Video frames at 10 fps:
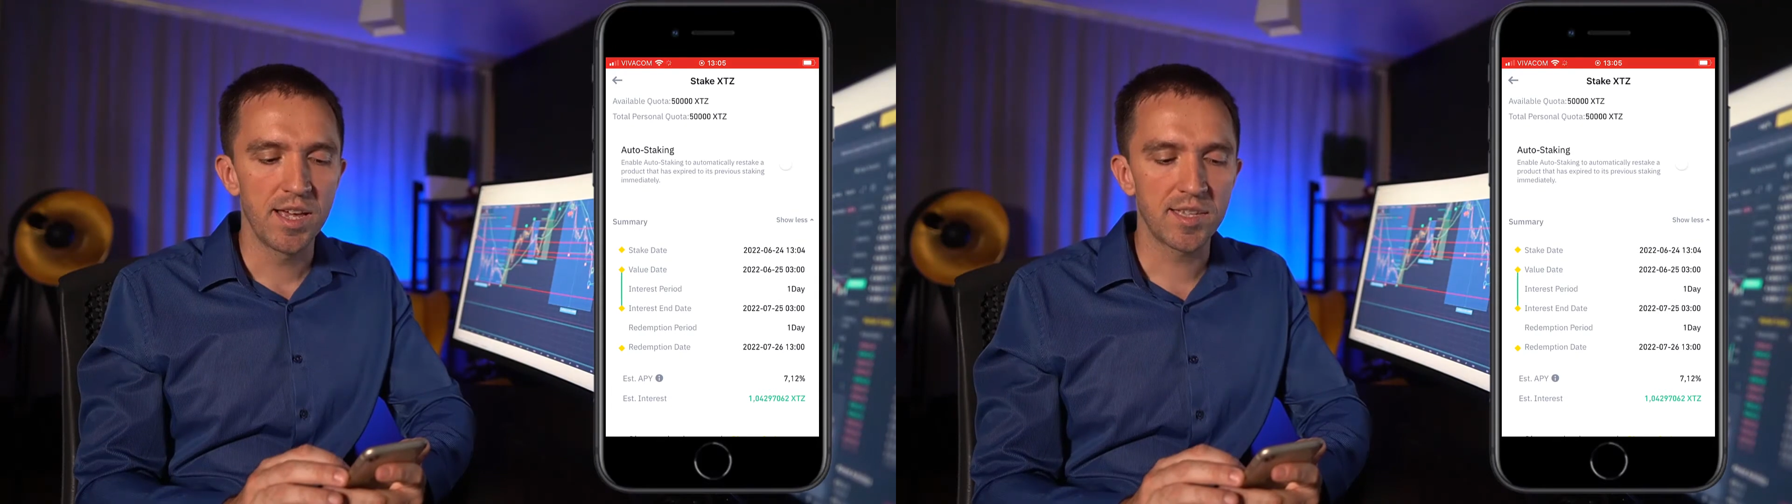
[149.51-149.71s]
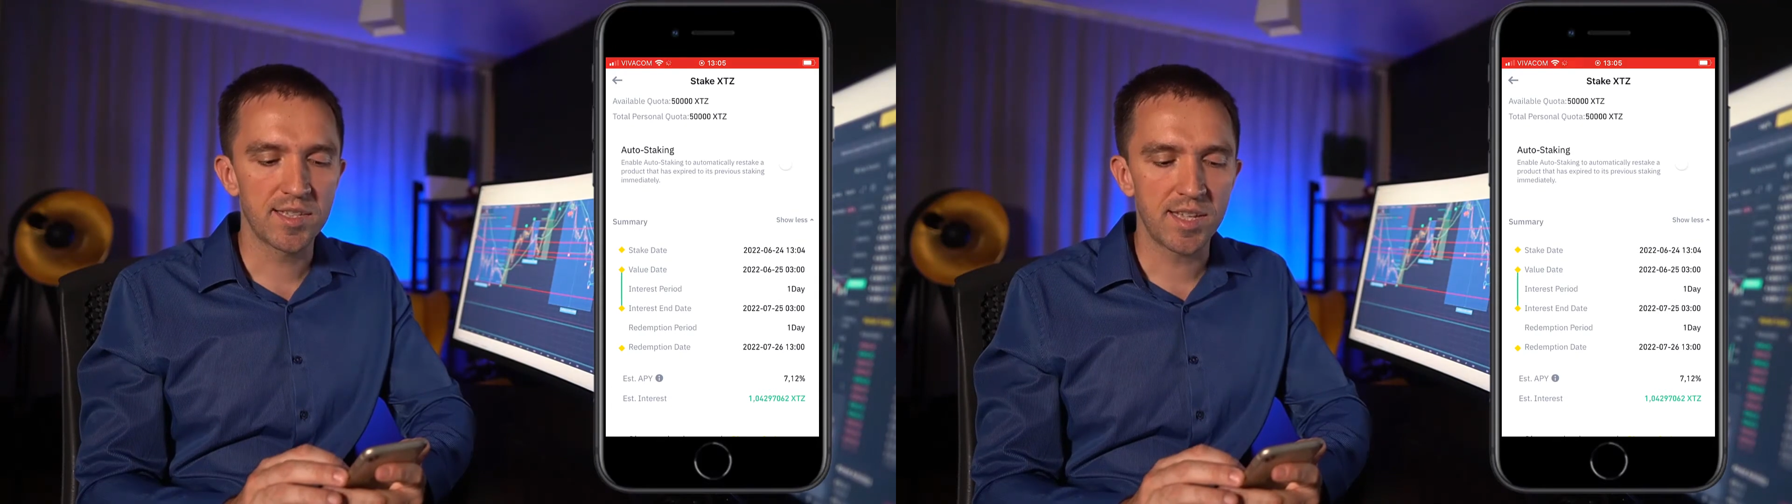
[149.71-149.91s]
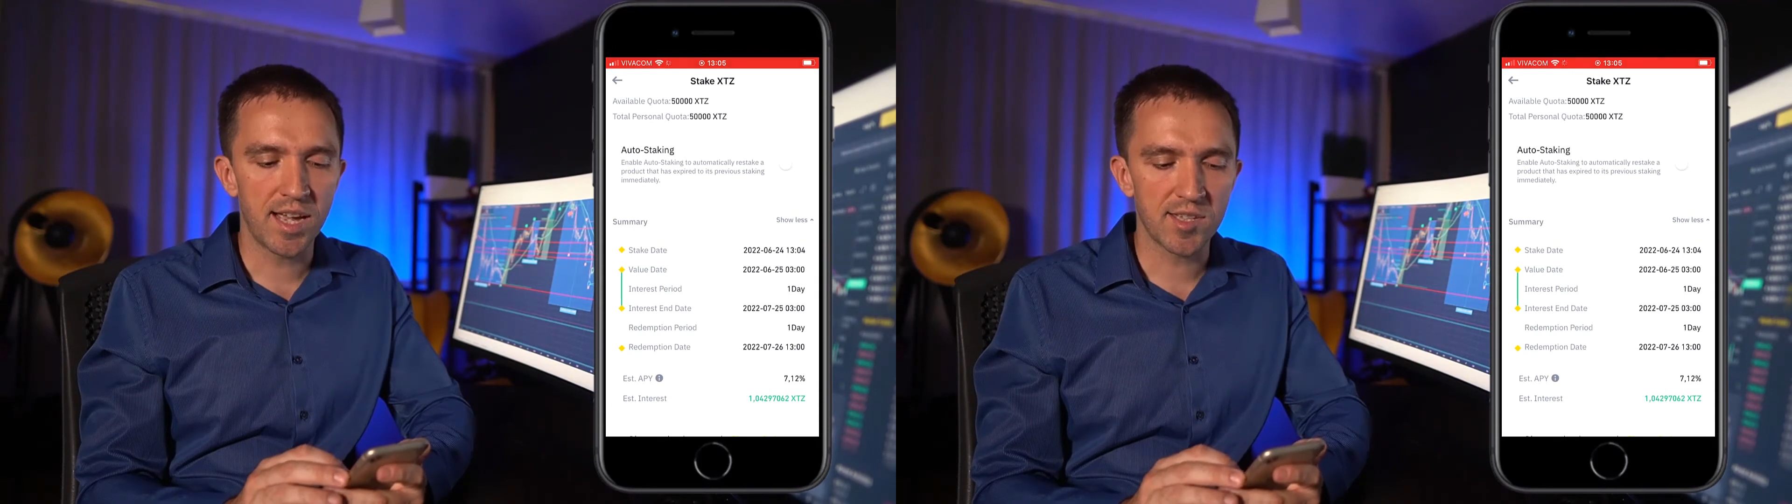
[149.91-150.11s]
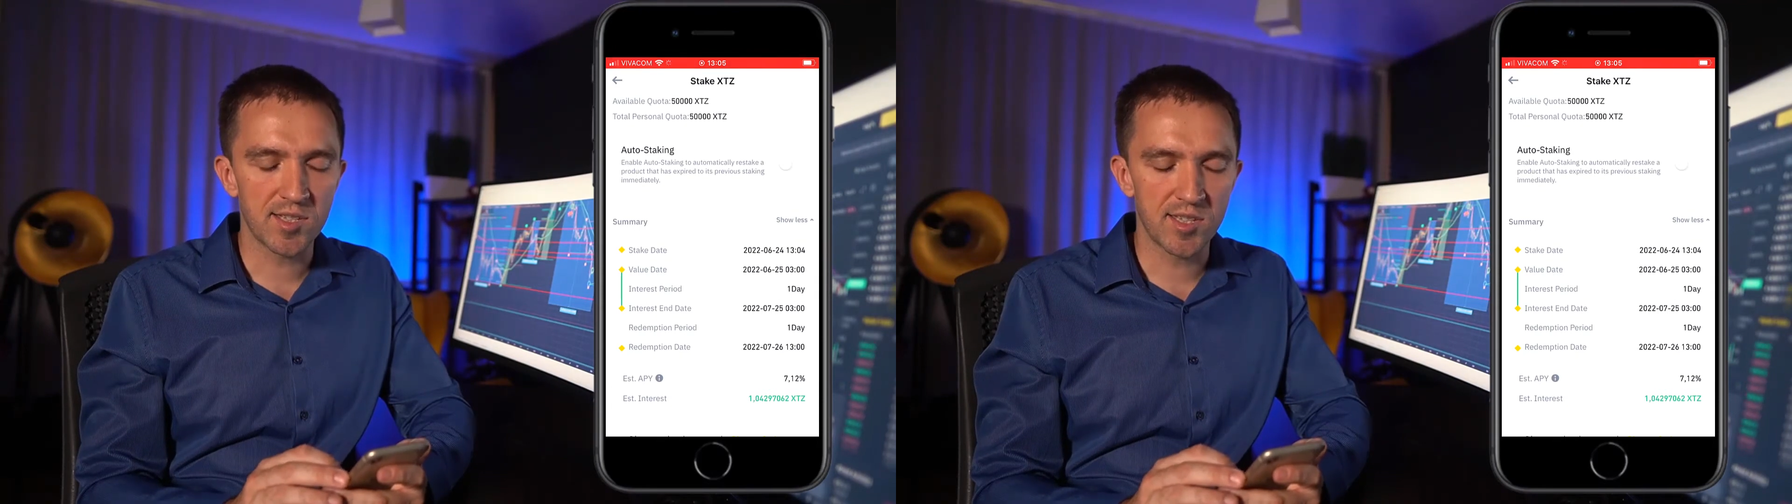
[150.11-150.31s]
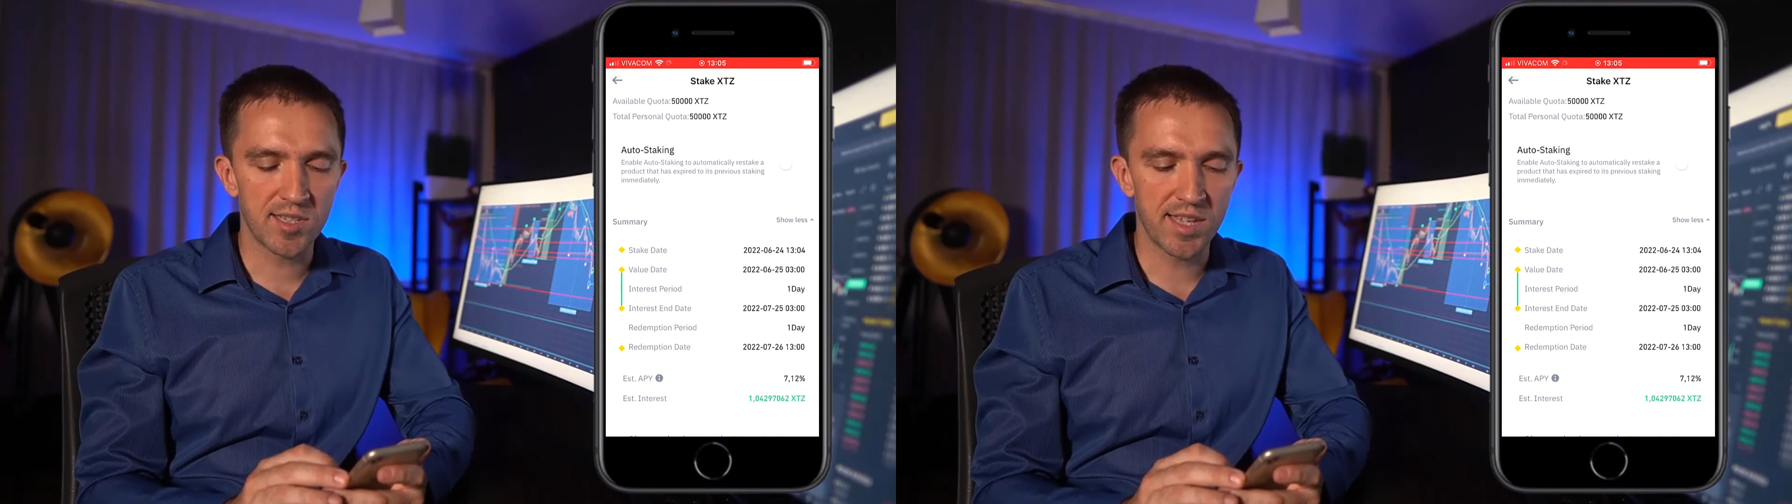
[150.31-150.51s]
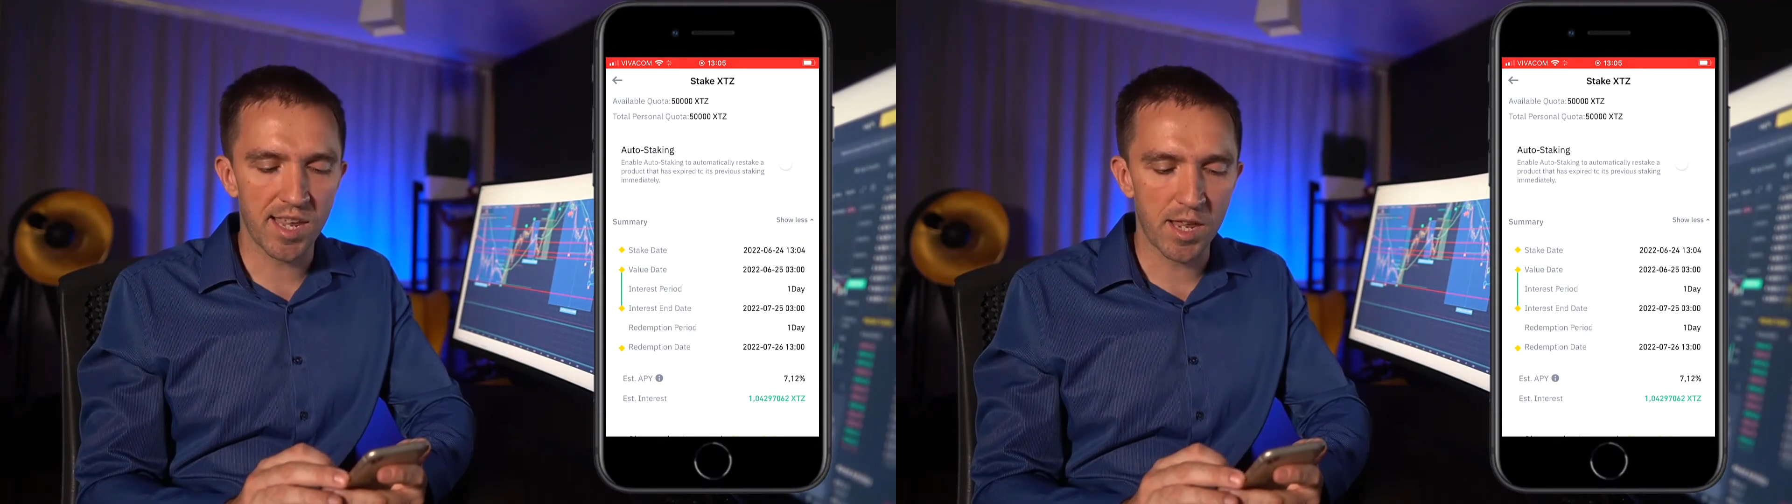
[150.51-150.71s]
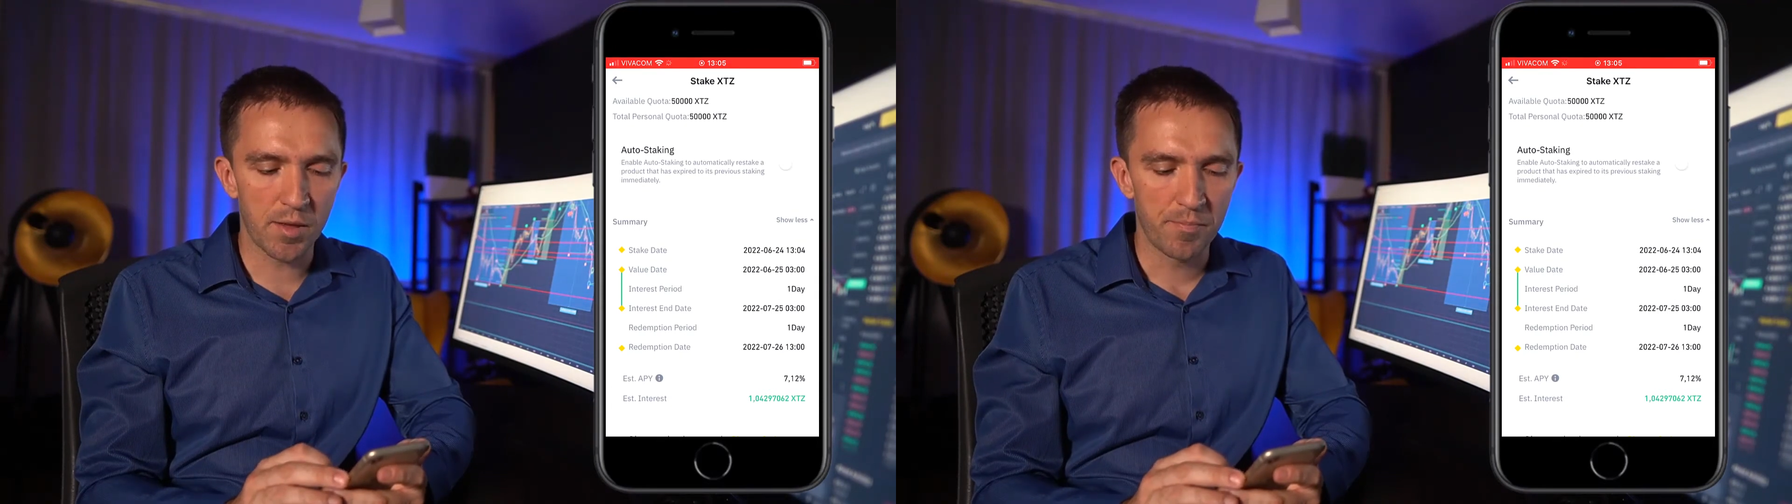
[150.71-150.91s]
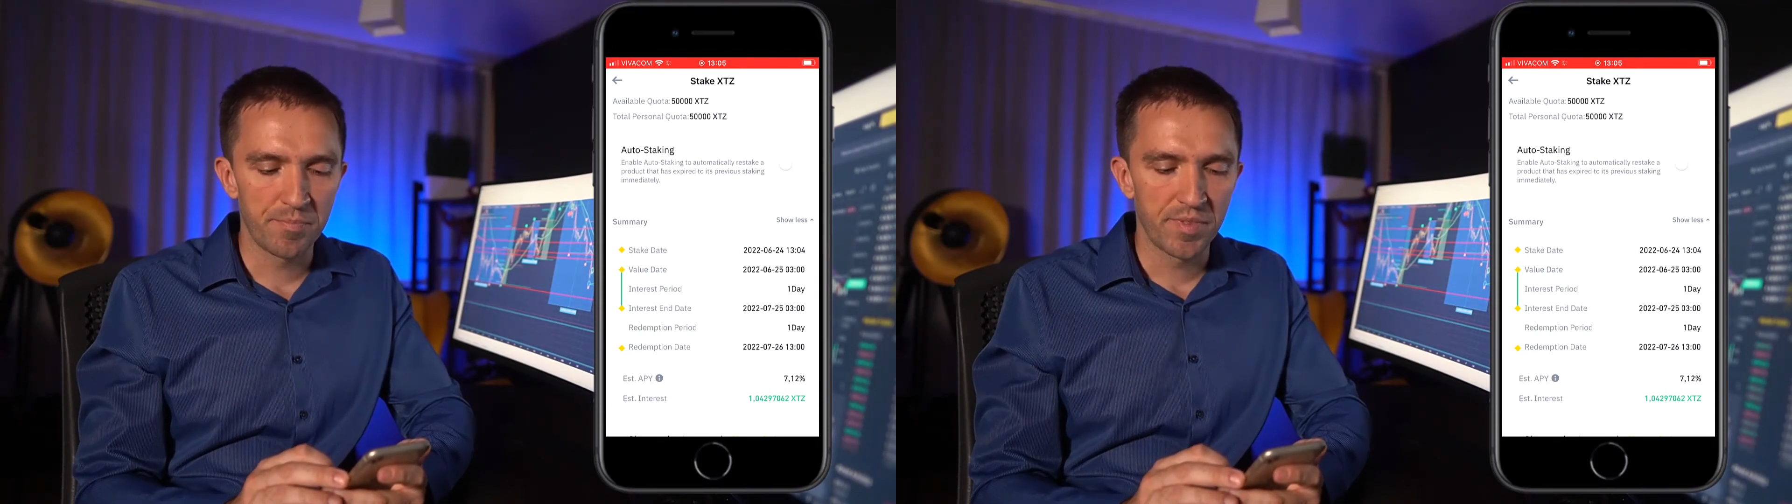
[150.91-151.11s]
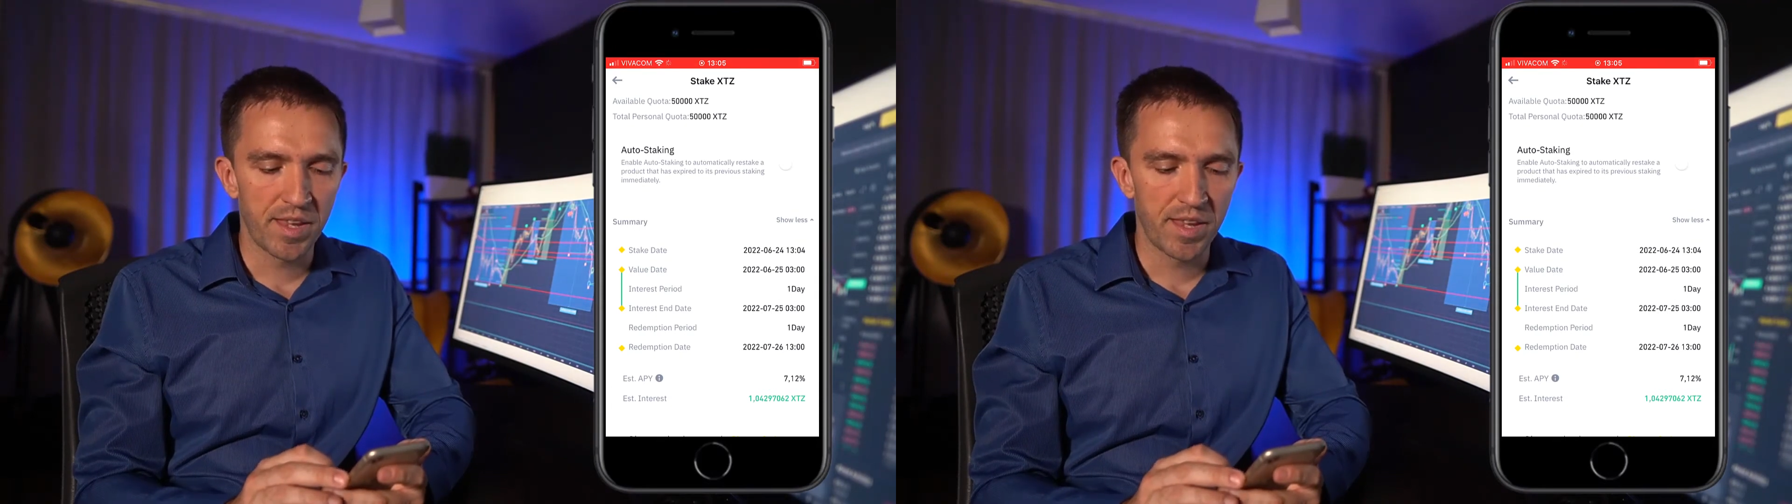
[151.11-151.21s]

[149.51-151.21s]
It starts today.